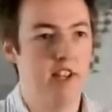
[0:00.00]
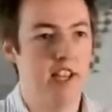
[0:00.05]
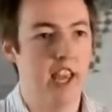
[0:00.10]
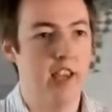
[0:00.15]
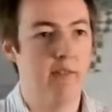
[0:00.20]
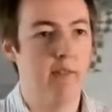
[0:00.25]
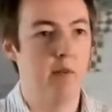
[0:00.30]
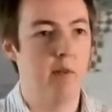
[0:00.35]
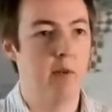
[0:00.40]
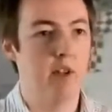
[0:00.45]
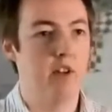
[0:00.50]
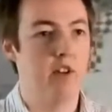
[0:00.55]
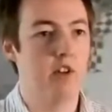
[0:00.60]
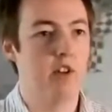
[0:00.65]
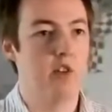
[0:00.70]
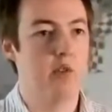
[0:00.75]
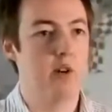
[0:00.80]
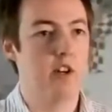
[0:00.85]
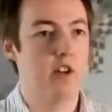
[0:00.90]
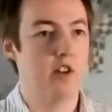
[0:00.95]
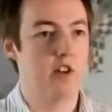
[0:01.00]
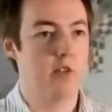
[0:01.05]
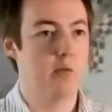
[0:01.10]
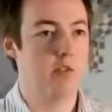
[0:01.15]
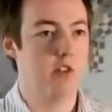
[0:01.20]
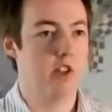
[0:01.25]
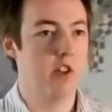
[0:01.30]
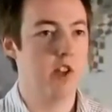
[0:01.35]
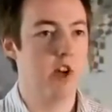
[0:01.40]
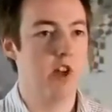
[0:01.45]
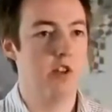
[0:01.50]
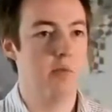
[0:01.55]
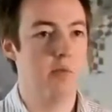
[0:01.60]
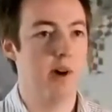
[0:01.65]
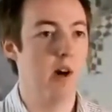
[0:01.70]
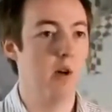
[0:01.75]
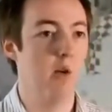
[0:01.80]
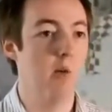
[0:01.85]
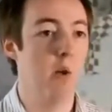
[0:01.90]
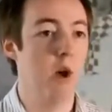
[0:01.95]
and Gaming, we talk to our customers a lot
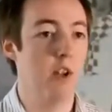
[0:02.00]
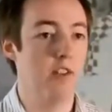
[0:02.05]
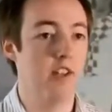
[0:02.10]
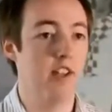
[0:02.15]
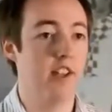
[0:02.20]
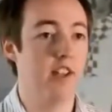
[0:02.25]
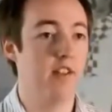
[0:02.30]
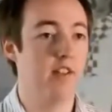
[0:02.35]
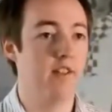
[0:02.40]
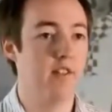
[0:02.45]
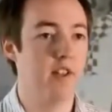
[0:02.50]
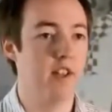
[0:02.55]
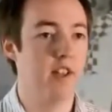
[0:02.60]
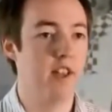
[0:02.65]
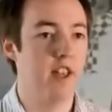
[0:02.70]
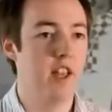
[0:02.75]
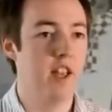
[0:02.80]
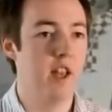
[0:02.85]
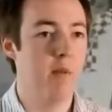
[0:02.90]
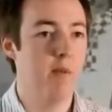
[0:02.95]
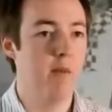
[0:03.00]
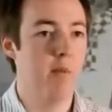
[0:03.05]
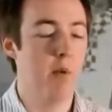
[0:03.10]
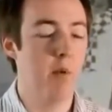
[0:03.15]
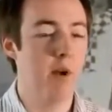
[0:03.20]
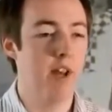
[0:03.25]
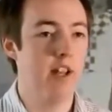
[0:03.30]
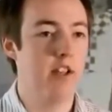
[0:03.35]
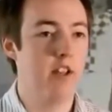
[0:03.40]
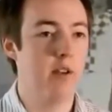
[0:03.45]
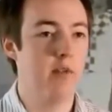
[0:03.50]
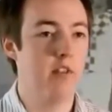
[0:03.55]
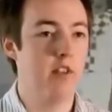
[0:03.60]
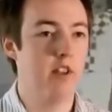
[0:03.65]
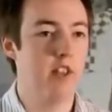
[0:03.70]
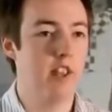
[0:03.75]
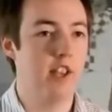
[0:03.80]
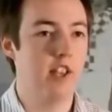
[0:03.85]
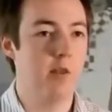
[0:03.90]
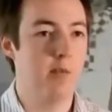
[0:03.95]
about what if. But when it comes to
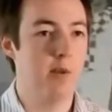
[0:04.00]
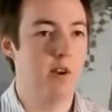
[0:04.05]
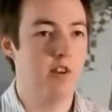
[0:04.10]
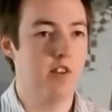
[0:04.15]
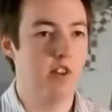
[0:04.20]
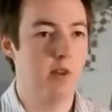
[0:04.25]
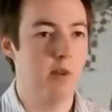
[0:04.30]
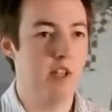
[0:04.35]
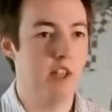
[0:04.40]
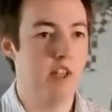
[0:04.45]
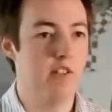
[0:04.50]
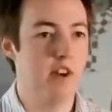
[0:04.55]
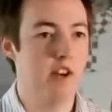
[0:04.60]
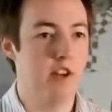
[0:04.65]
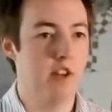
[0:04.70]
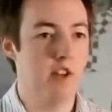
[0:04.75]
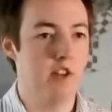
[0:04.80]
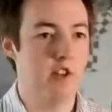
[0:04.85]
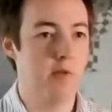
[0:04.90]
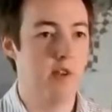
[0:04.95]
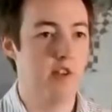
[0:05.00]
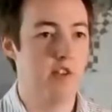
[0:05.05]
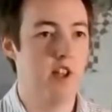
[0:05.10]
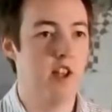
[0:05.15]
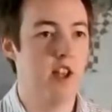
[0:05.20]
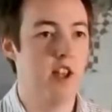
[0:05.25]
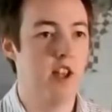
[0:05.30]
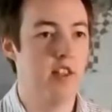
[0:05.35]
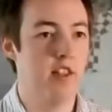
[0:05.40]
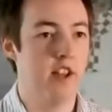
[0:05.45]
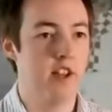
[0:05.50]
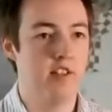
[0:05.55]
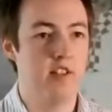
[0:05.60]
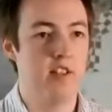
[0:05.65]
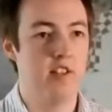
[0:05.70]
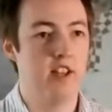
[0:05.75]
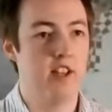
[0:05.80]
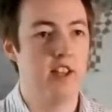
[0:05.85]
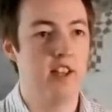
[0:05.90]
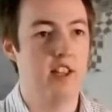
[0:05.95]
the experience that we give our customers, thanks to
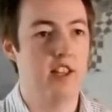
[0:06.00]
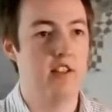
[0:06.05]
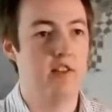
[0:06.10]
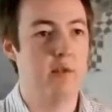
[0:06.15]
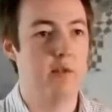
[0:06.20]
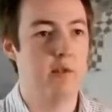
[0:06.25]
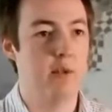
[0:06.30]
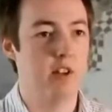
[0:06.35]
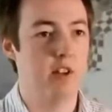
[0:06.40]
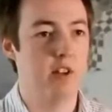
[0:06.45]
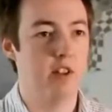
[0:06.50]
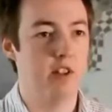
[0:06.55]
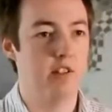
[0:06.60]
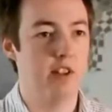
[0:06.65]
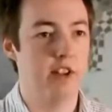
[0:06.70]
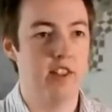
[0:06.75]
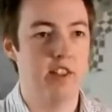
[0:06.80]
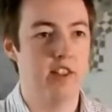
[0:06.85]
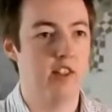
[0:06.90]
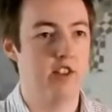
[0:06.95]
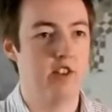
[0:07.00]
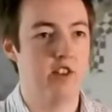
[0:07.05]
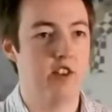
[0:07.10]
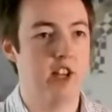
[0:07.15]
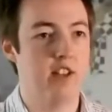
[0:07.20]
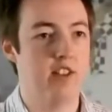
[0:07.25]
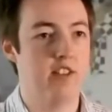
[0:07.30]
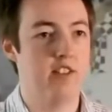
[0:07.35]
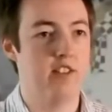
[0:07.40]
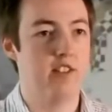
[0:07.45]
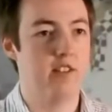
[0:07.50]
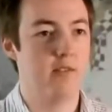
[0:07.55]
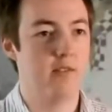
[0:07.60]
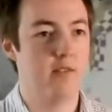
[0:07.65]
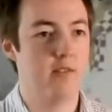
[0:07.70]
T-Leaf, we don't leave anything to chance.